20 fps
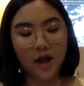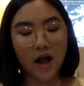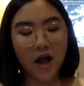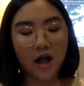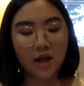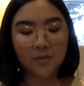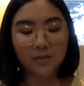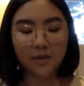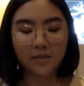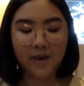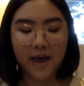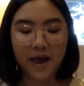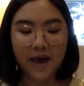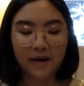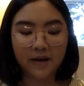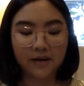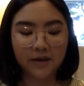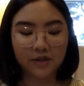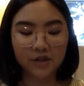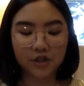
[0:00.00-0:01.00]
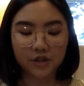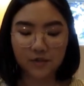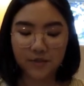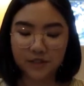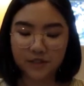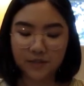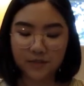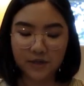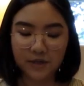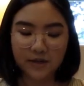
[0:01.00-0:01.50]
I'll be back, she
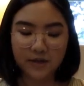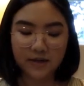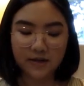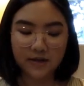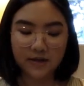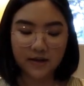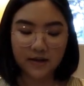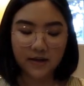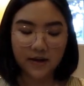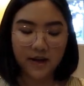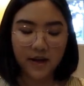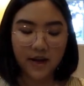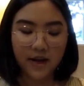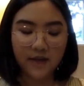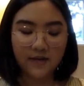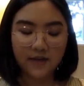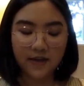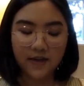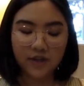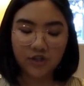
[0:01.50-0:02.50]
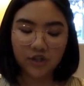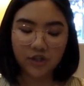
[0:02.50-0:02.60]
whispered, and then